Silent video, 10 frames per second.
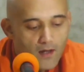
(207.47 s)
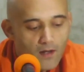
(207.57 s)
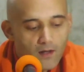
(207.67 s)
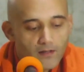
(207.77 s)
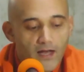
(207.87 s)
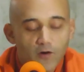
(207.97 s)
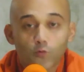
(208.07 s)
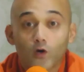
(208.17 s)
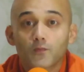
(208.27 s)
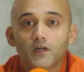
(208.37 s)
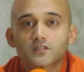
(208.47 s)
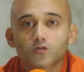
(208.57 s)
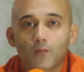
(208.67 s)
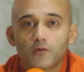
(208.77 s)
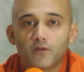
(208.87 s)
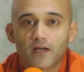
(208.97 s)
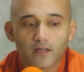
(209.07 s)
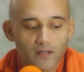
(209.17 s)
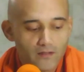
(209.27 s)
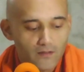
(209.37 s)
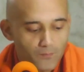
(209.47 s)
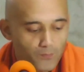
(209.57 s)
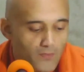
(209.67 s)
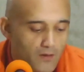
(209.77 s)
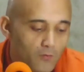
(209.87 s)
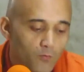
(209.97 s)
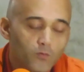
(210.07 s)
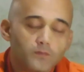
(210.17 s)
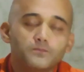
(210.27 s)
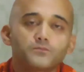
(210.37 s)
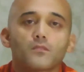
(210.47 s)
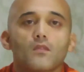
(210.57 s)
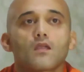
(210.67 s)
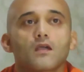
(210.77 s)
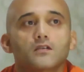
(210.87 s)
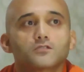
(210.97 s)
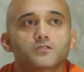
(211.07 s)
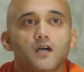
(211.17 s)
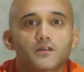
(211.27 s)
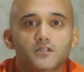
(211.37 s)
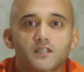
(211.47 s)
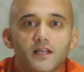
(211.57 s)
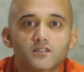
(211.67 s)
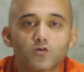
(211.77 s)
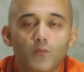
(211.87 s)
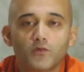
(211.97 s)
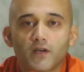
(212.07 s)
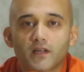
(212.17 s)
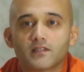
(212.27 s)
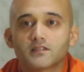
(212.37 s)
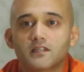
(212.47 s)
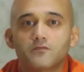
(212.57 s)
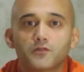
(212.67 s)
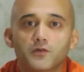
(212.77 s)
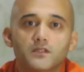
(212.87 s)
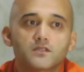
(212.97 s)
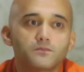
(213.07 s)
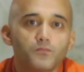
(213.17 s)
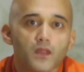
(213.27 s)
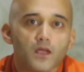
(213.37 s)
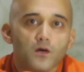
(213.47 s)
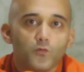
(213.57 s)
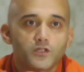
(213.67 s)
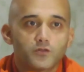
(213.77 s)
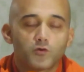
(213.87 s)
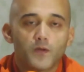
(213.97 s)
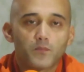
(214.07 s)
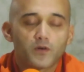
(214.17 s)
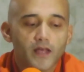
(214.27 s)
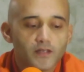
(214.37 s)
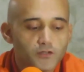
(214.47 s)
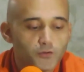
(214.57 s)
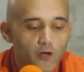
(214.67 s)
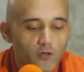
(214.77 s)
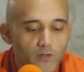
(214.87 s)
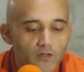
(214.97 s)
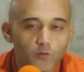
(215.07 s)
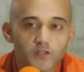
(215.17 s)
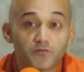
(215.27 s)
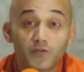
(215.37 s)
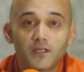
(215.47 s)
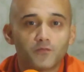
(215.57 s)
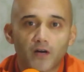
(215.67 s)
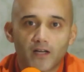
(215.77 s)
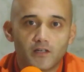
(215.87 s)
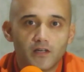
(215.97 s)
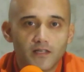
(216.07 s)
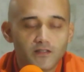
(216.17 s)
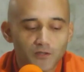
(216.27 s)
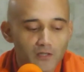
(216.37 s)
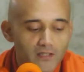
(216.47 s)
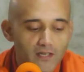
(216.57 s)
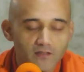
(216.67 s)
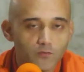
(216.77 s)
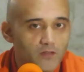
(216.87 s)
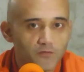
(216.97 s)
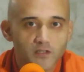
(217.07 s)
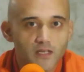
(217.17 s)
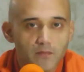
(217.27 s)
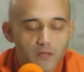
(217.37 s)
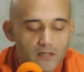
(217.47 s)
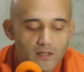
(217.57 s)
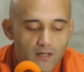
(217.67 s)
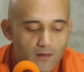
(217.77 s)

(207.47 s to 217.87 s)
Now, what about Swami Vivekananda? So to understand Swami Vivekananda's influence, we should remember that Sri Aurobindo was a freedom fighter in his early days when he first came to India.